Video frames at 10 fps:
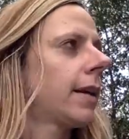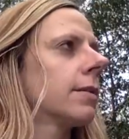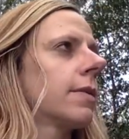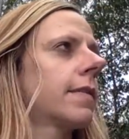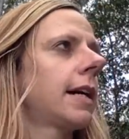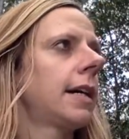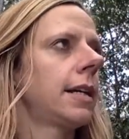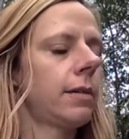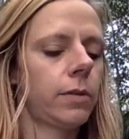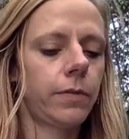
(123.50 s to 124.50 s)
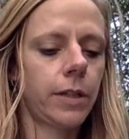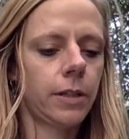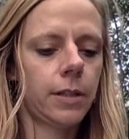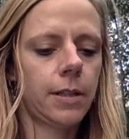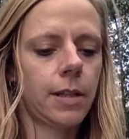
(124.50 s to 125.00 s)
because we've got in
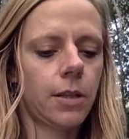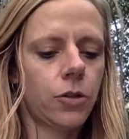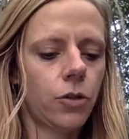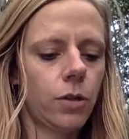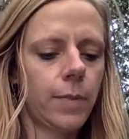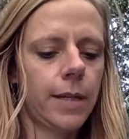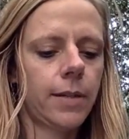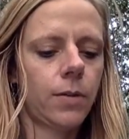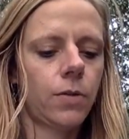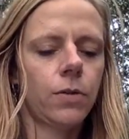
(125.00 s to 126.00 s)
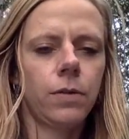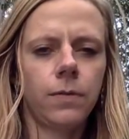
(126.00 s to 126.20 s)
reverse, Truth Be Told,